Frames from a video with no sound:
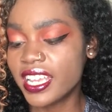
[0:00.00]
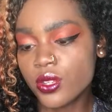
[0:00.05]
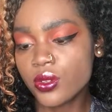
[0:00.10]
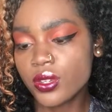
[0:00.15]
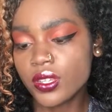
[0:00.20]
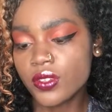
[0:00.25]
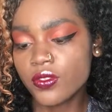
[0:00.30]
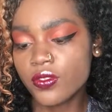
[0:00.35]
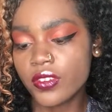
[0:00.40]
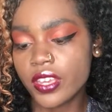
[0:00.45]
You
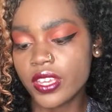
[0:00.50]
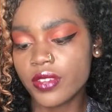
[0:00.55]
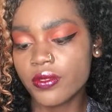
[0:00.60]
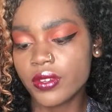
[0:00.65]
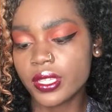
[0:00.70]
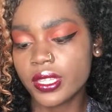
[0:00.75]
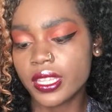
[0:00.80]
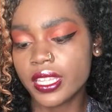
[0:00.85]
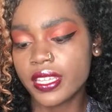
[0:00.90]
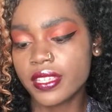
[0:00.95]
can
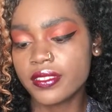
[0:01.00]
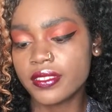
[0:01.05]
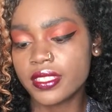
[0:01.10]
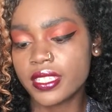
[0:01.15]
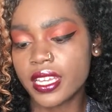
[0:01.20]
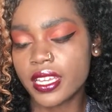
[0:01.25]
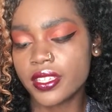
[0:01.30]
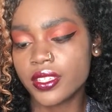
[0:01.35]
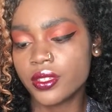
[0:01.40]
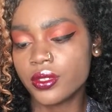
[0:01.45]
favorite things
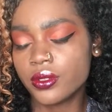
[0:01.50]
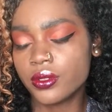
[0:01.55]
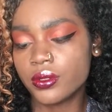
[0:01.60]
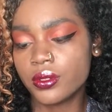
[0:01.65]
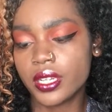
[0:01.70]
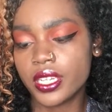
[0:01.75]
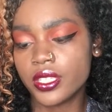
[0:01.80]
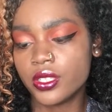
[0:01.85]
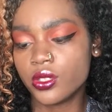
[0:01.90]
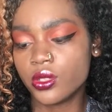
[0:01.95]
that you
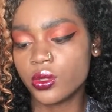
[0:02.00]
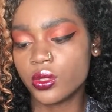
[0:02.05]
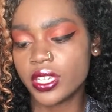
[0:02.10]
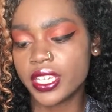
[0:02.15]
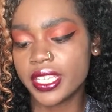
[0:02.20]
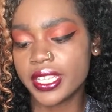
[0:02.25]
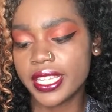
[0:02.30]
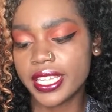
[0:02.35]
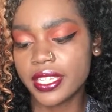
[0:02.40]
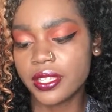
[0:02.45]

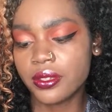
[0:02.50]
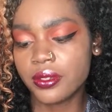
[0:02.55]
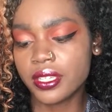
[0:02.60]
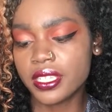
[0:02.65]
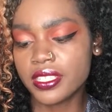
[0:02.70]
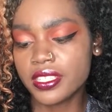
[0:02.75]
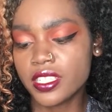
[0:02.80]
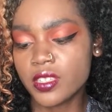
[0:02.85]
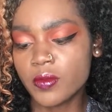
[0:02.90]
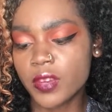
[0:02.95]
enjoy. Like you
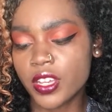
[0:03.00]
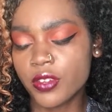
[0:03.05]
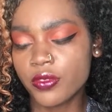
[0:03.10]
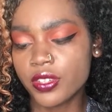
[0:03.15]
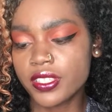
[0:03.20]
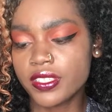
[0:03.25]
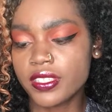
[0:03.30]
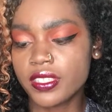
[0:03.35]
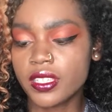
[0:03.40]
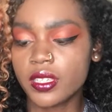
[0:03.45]
can see my
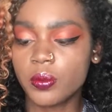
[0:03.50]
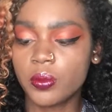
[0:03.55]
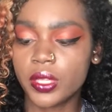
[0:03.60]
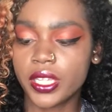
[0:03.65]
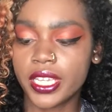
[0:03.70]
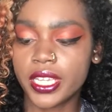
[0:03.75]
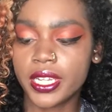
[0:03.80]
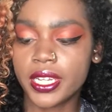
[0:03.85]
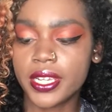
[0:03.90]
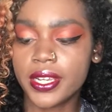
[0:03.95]
recently
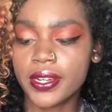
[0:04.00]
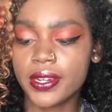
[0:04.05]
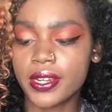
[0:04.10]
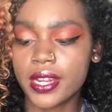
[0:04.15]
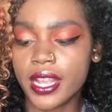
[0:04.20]
played here.